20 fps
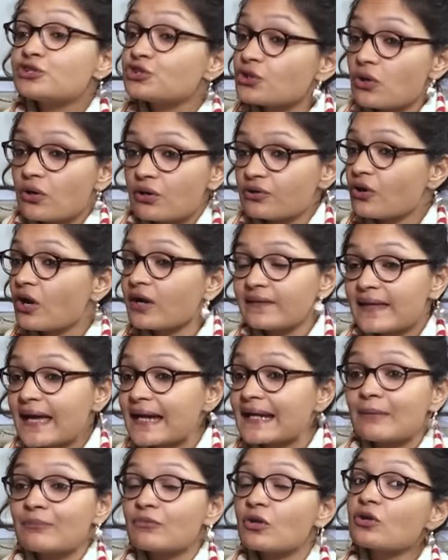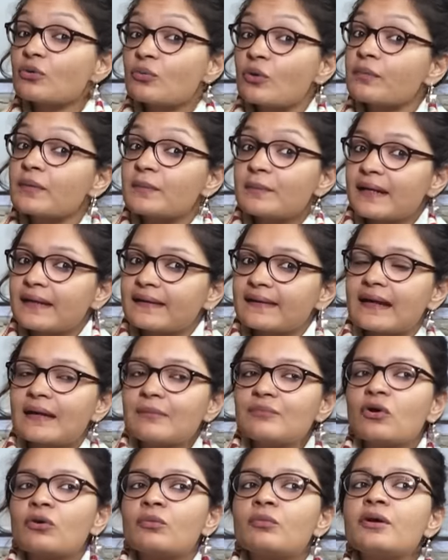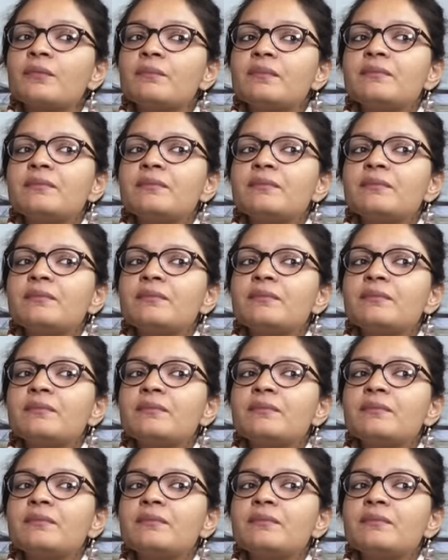for sure, not that. I'm not talking about people like that. I'm talking about